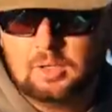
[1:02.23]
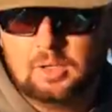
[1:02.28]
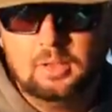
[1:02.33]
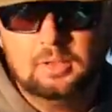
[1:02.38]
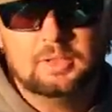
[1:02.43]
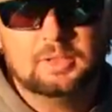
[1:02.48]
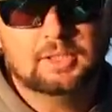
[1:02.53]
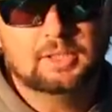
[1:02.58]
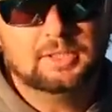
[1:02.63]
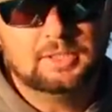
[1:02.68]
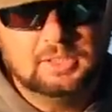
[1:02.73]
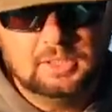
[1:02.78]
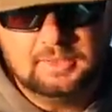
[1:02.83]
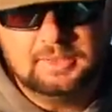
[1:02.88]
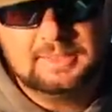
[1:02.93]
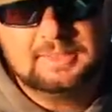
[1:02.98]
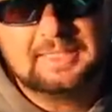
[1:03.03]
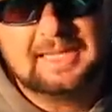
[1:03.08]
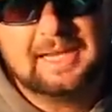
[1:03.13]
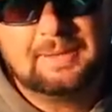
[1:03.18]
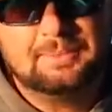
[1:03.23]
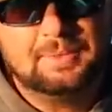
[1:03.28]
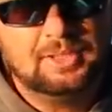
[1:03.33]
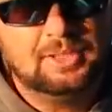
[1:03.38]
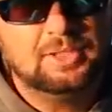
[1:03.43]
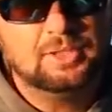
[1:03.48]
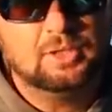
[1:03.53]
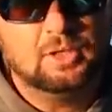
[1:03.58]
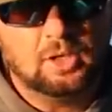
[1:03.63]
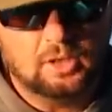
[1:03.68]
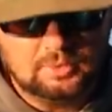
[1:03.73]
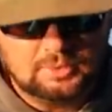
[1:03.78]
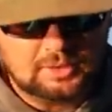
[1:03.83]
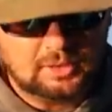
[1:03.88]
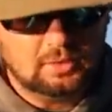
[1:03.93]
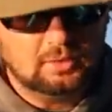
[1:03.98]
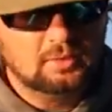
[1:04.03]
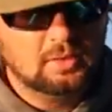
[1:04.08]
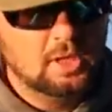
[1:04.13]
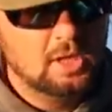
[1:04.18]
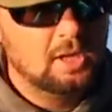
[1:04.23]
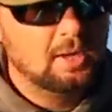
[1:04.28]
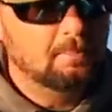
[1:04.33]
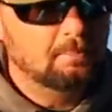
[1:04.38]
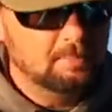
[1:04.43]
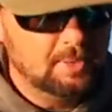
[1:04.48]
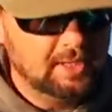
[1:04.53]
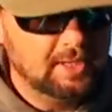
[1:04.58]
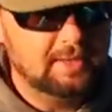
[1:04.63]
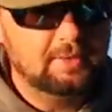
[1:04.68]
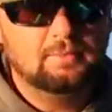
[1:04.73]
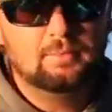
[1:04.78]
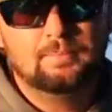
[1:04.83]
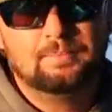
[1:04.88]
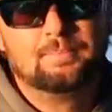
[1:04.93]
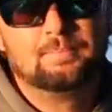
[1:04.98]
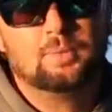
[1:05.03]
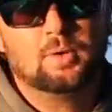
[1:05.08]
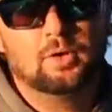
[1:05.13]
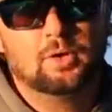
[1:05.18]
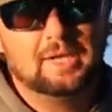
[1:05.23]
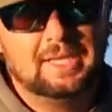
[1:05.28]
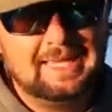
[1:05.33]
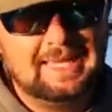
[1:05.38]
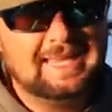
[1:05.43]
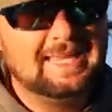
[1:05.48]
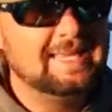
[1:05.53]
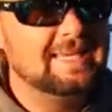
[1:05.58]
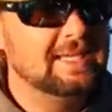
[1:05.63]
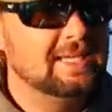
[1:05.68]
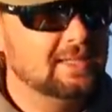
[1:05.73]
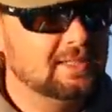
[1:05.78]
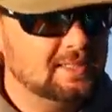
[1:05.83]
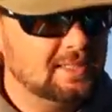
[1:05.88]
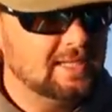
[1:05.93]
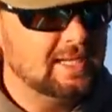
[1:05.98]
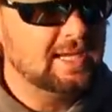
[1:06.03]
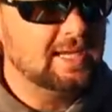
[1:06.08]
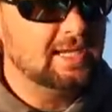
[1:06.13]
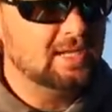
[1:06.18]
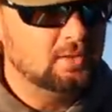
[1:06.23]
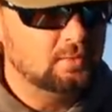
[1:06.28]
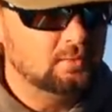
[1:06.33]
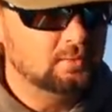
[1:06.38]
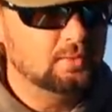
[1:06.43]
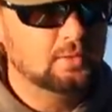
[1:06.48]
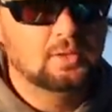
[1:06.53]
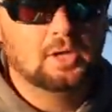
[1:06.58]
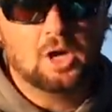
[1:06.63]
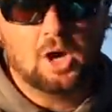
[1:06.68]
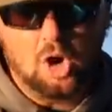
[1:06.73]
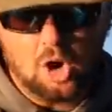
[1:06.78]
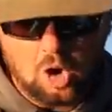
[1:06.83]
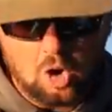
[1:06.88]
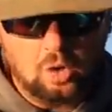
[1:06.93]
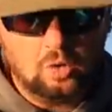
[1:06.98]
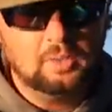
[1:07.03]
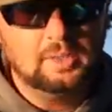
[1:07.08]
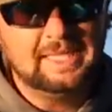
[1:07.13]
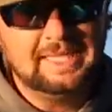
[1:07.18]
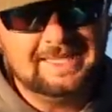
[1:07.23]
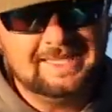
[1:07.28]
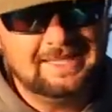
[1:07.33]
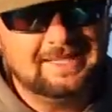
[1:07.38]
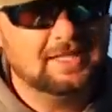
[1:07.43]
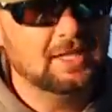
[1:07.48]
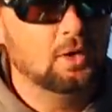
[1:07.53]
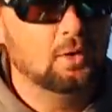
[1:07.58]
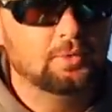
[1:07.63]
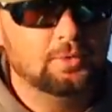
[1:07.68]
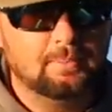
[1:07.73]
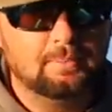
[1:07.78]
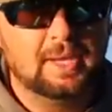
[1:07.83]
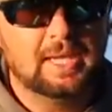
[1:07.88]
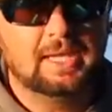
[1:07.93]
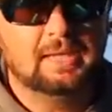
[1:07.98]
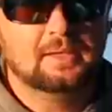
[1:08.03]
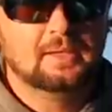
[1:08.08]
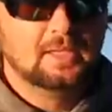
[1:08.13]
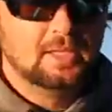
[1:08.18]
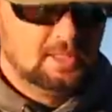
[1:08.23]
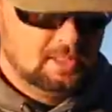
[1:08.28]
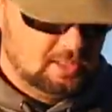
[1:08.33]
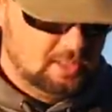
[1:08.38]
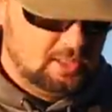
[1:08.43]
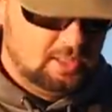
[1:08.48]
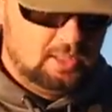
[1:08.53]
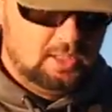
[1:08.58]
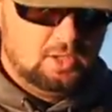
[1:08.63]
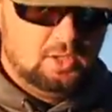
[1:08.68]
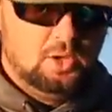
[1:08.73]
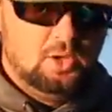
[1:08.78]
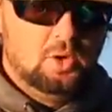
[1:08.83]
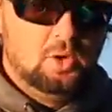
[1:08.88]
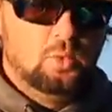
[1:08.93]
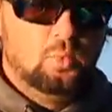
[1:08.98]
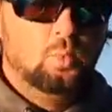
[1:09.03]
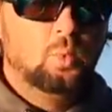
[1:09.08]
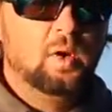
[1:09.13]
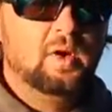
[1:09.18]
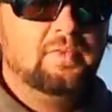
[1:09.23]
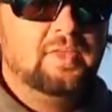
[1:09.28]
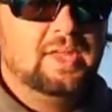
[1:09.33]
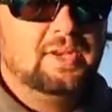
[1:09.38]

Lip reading: crawler a ton this time of year also, but gonna key in today on all in on the bait. One